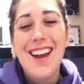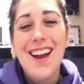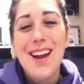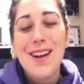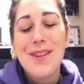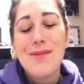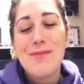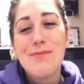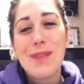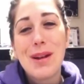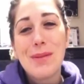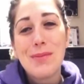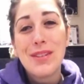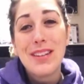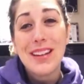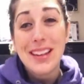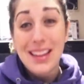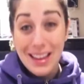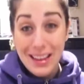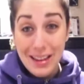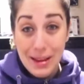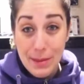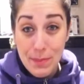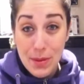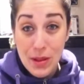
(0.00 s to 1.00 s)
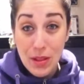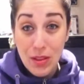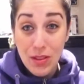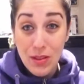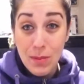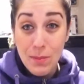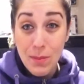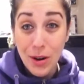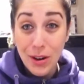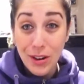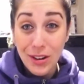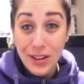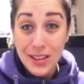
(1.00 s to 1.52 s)
Remember to keep it
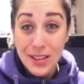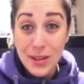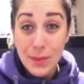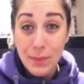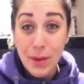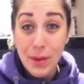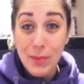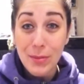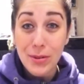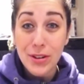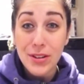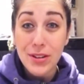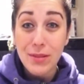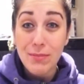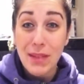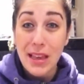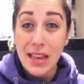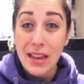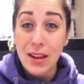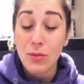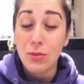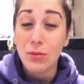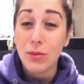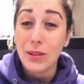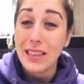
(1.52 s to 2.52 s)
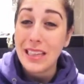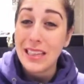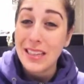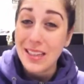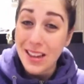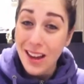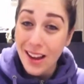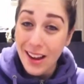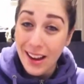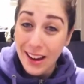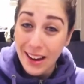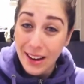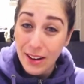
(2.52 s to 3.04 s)
smart. Remember to make it really
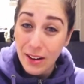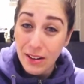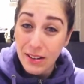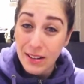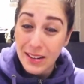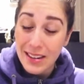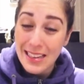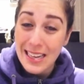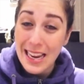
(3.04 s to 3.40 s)
timely